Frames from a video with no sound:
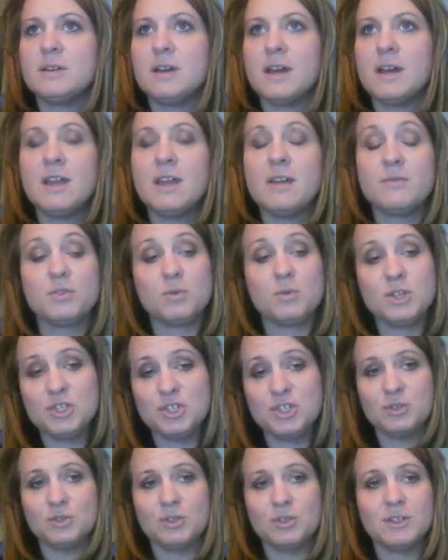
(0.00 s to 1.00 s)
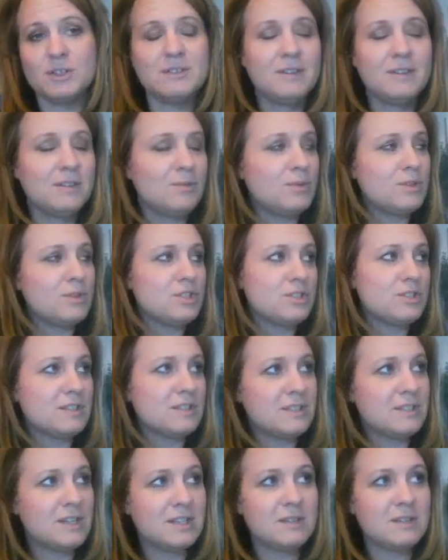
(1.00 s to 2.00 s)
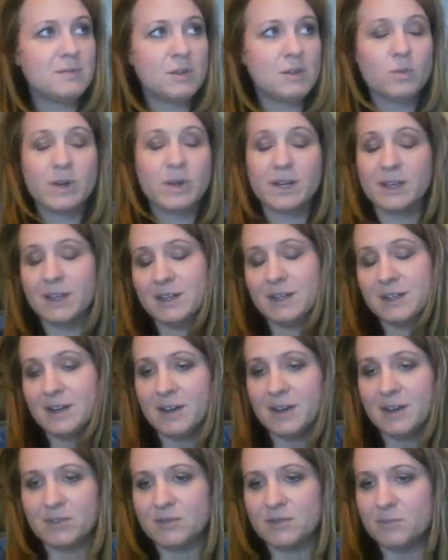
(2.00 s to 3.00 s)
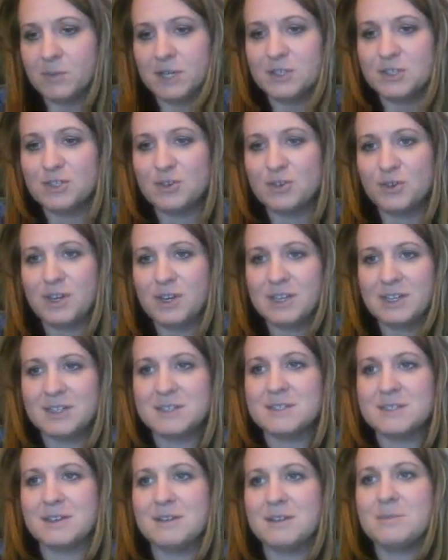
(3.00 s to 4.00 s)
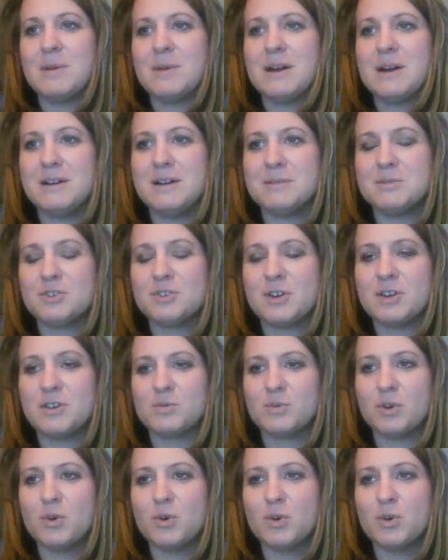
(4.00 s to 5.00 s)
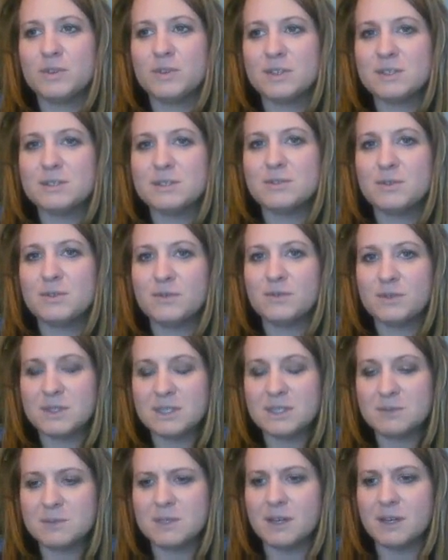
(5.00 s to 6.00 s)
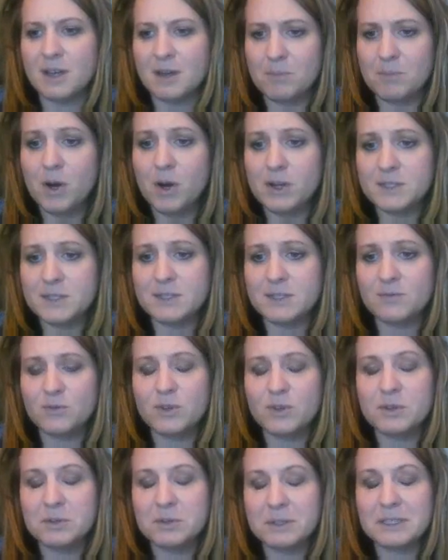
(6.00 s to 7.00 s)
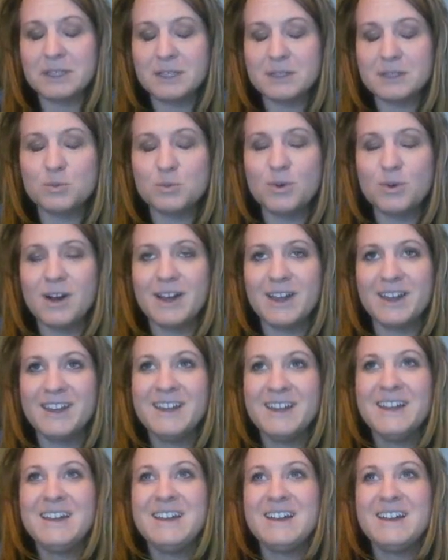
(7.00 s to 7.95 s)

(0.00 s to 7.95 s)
I have 3 children, which tend to be running in and out of my screen as I'm trying to record these, so if it seems like I'm pausing frequently, that's why.